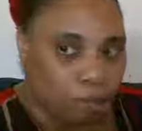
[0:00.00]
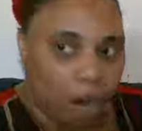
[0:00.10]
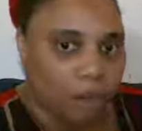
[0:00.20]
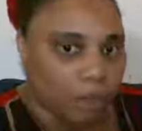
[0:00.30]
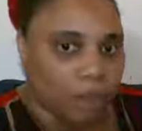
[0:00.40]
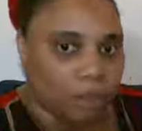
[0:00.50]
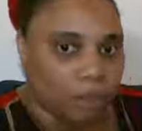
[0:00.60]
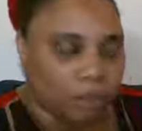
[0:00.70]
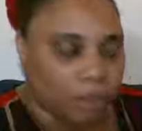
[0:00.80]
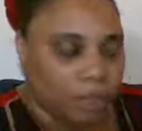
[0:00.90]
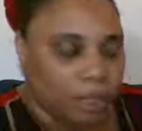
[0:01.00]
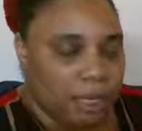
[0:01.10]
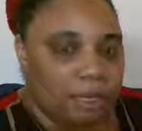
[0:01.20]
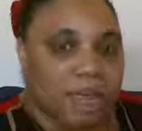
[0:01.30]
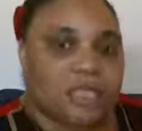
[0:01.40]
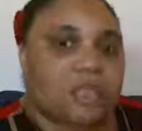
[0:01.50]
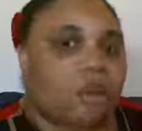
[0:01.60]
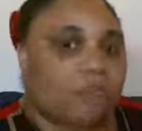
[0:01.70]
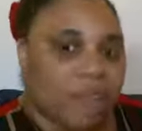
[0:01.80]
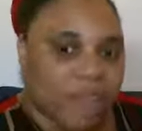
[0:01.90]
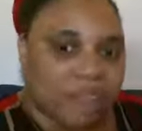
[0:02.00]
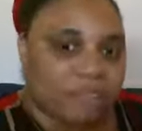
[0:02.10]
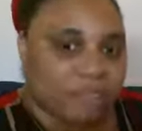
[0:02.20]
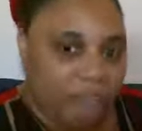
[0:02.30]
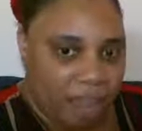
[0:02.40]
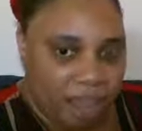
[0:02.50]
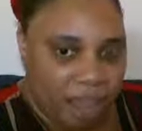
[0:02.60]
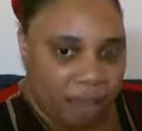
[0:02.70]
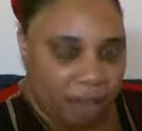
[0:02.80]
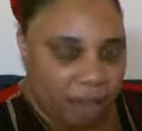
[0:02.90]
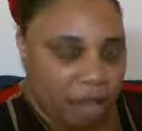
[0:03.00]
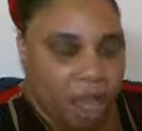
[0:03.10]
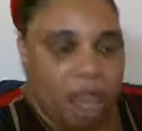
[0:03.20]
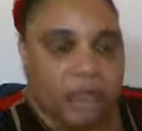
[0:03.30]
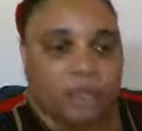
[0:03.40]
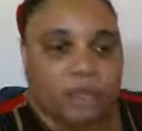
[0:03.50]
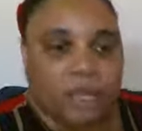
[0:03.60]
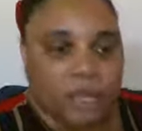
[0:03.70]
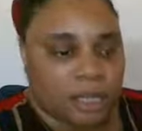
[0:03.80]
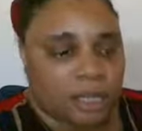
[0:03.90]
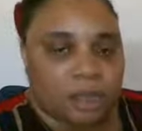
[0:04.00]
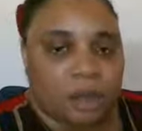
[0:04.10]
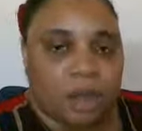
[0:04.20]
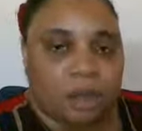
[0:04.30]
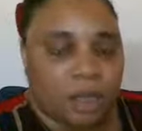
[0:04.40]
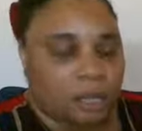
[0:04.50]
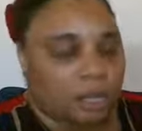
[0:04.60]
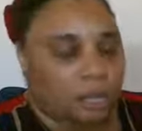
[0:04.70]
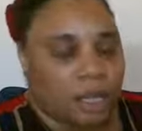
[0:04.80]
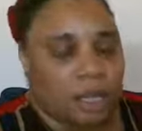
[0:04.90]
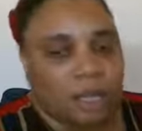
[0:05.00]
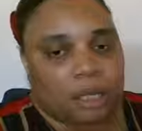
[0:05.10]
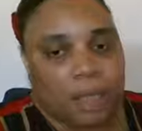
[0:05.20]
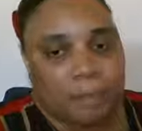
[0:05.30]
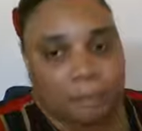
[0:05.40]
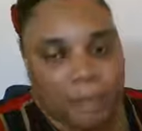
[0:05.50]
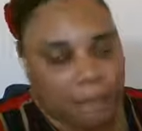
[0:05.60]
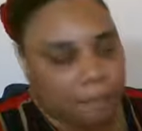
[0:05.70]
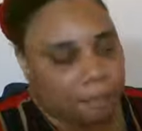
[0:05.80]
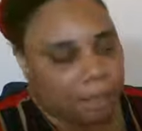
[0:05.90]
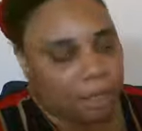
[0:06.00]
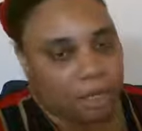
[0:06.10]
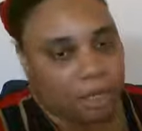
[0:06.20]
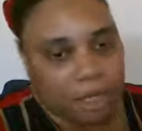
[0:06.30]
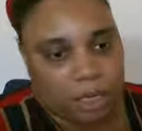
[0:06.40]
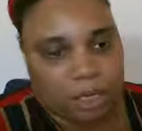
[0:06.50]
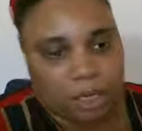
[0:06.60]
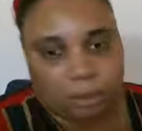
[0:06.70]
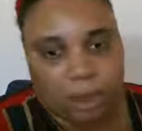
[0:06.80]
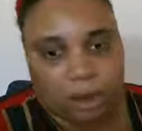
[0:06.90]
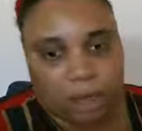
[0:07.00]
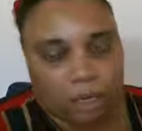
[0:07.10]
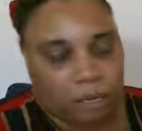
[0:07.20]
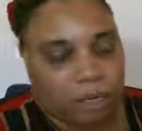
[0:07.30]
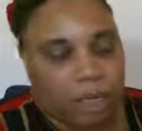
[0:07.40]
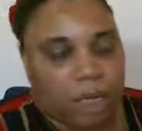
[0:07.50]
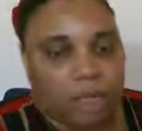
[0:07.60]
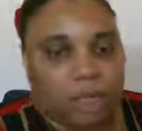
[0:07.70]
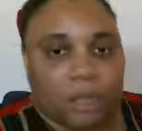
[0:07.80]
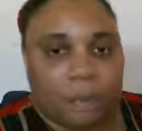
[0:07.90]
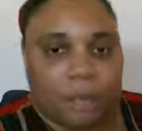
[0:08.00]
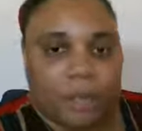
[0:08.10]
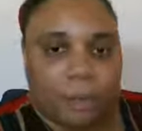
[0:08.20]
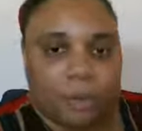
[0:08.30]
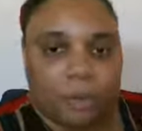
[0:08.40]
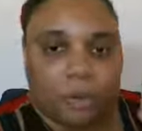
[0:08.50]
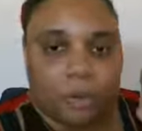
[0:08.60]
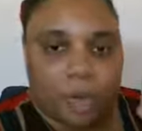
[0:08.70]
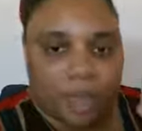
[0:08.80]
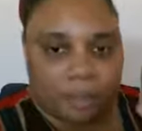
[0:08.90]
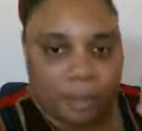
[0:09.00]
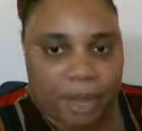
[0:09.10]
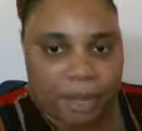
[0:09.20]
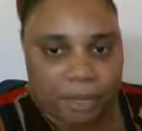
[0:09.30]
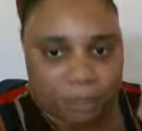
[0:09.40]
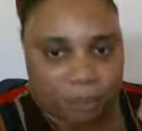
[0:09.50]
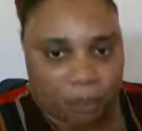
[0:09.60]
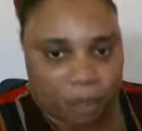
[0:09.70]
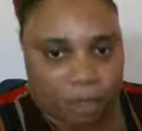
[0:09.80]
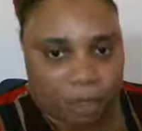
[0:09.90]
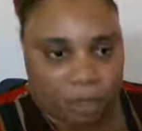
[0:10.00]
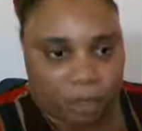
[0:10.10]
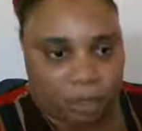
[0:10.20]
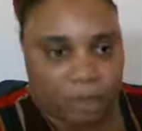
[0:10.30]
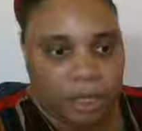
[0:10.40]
product, that's a red flag. And this is another thing that made me get this product. The people who have made this product,